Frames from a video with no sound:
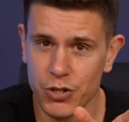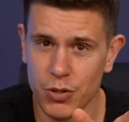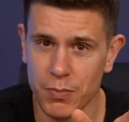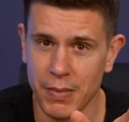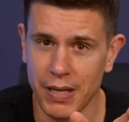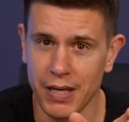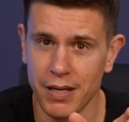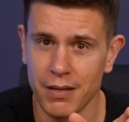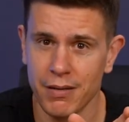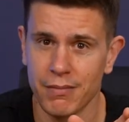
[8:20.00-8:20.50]
to
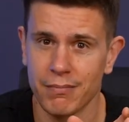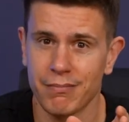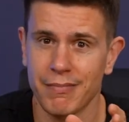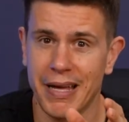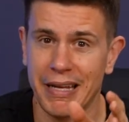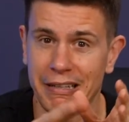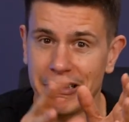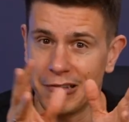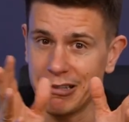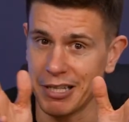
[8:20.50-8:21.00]
me,
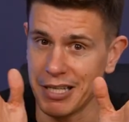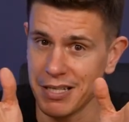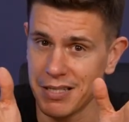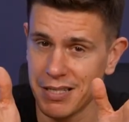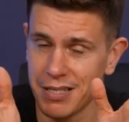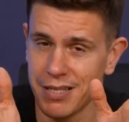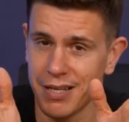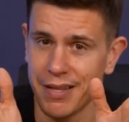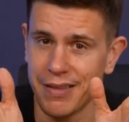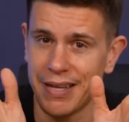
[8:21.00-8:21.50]
at
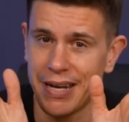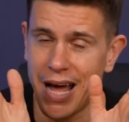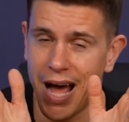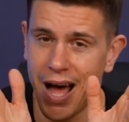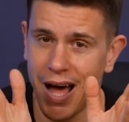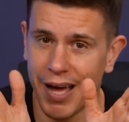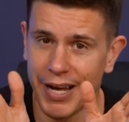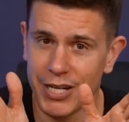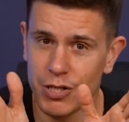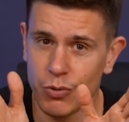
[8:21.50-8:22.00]
least,
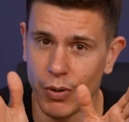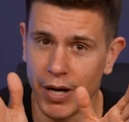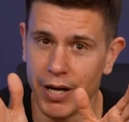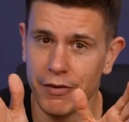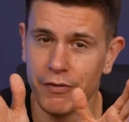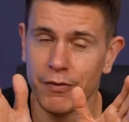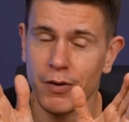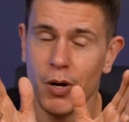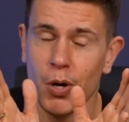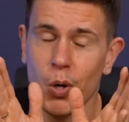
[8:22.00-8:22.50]
that
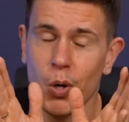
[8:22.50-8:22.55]
iDrive